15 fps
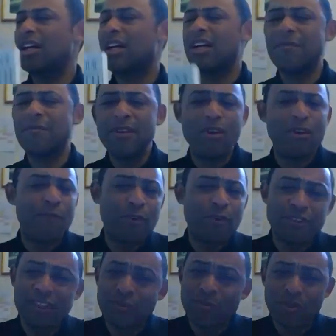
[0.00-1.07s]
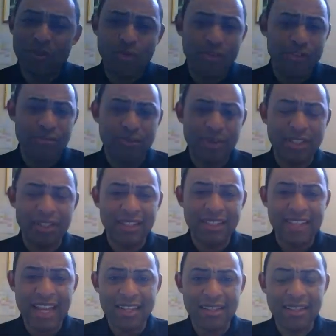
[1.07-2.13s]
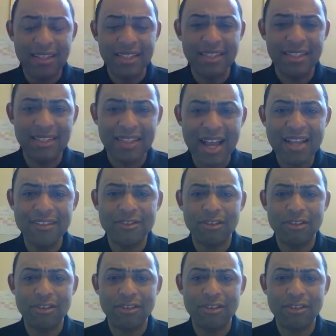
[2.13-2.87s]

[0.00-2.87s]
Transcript: of course, this book was written in 1989,